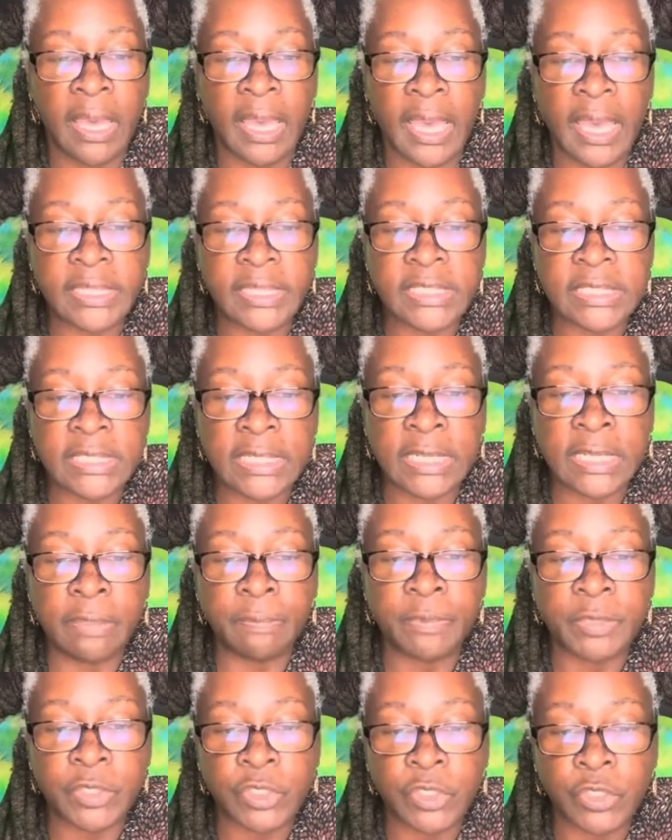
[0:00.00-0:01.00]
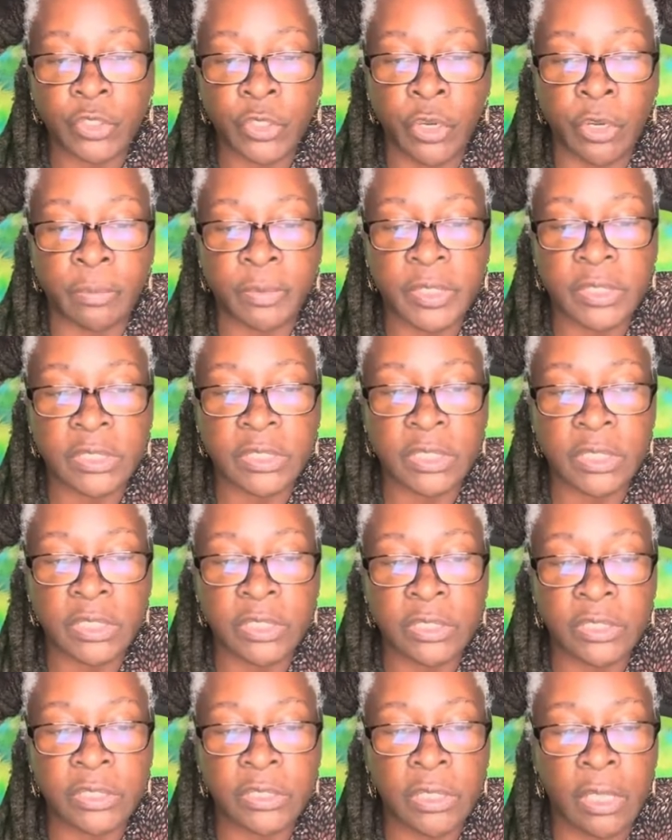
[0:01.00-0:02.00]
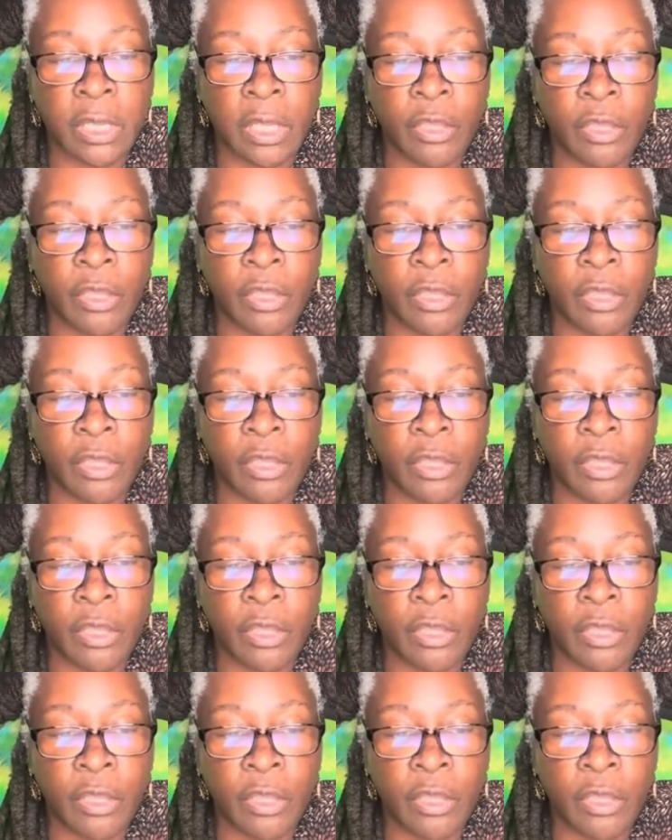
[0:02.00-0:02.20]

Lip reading: and sleep disturbances